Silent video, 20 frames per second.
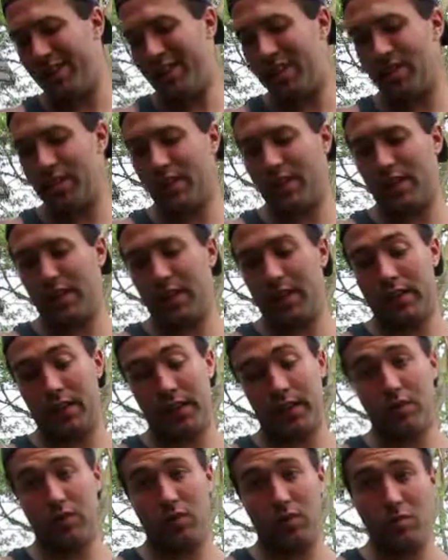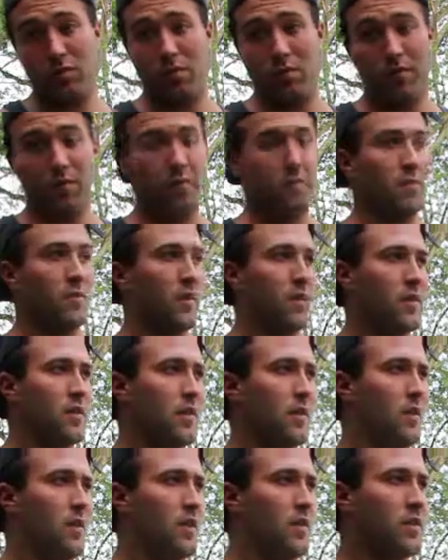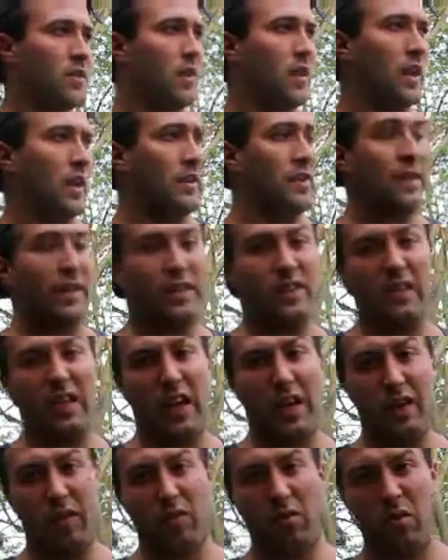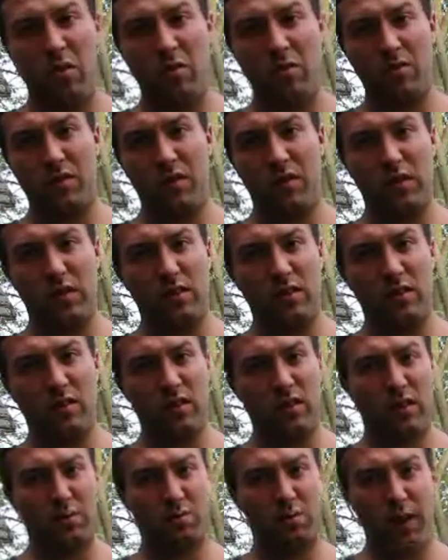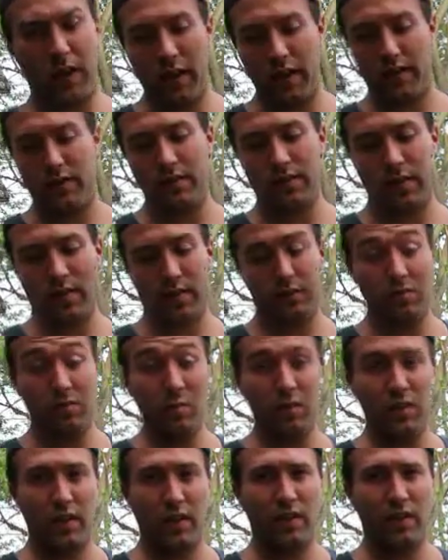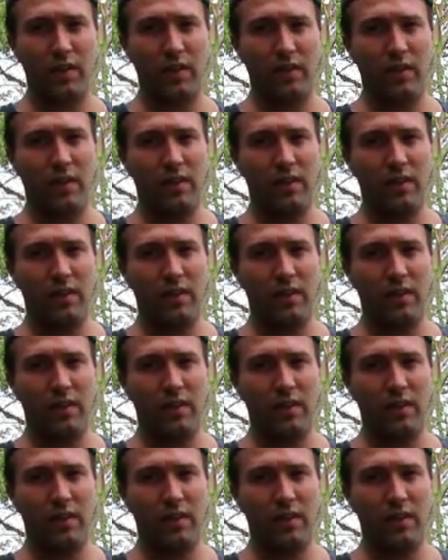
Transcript: and just get like 2 of them. So that's like 10 coats, and the paint is like really thick.